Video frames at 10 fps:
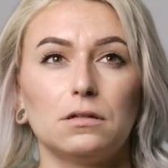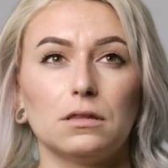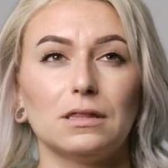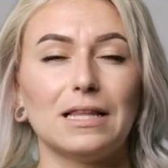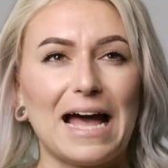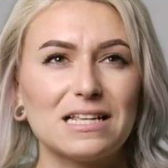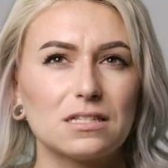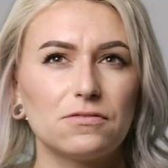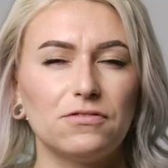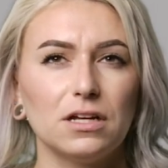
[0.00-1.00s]

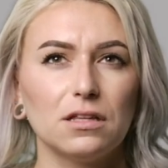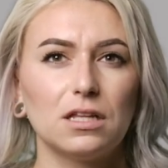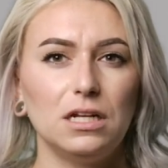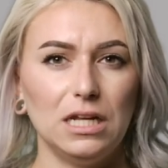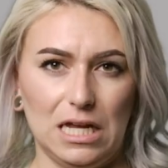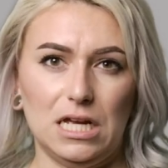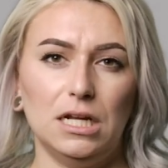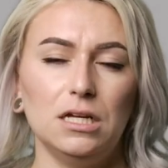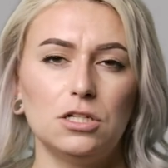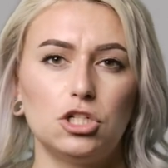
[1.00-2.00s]
less feel the
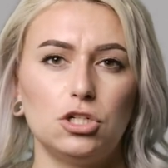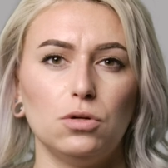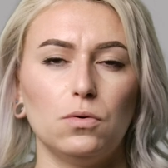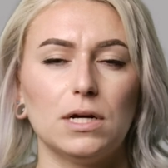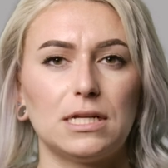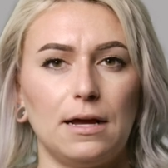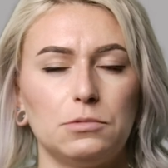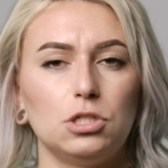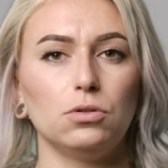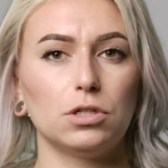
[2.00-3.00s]
need to
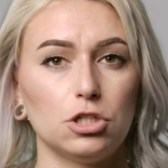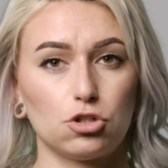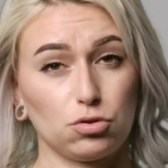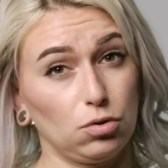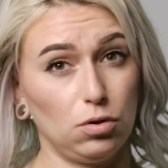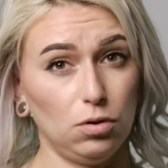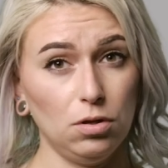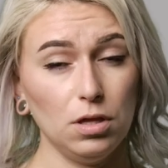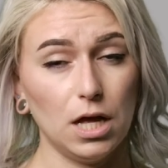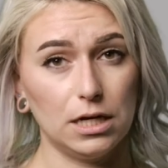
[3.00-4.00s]
attempt to
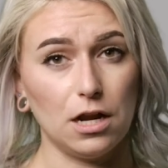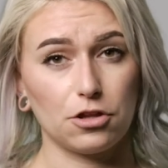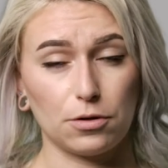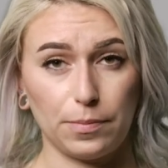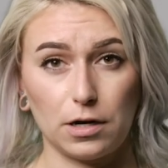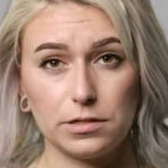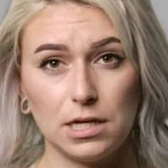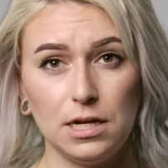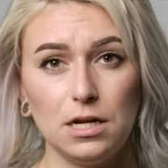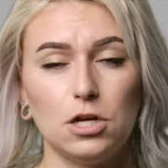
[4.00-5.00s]
control another
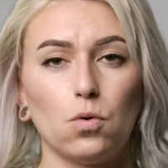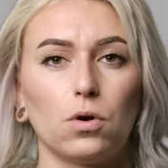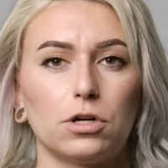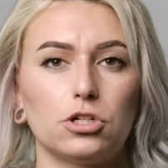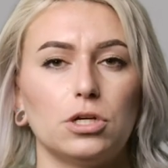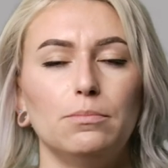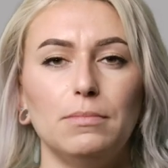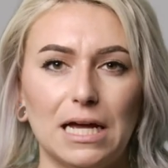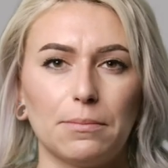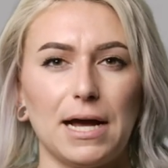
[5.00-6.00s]
person in order to
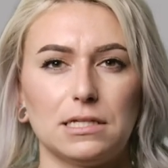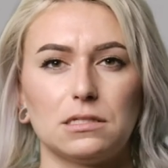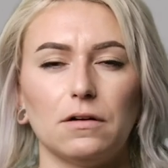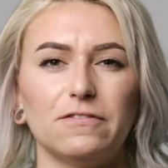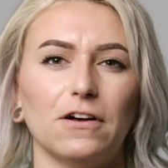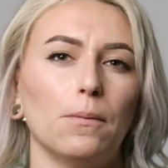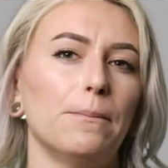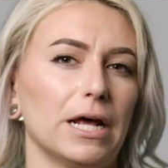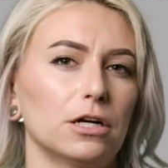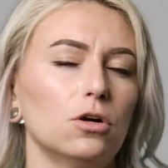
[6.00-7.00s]
make myself feel
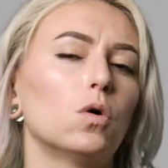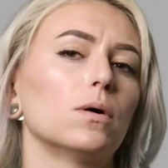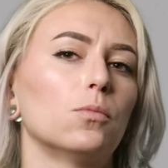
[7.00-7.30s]
better or